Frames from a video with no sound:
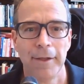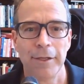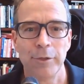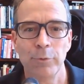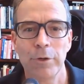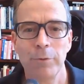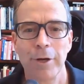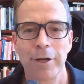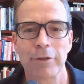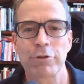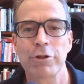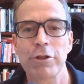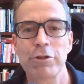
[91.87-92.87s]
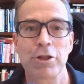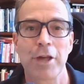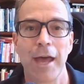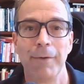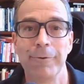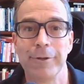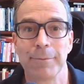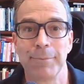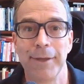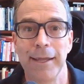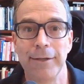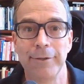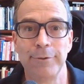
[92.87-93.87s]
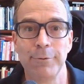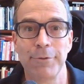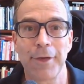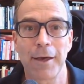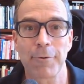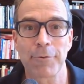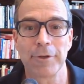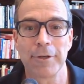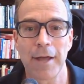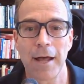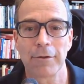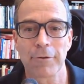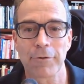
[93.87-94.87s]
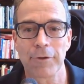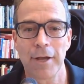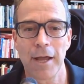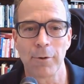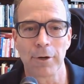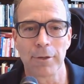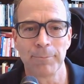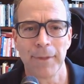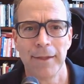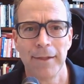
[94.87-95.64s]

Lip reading: You wouldn't want to chit chat when you're paying $2,000 an hour.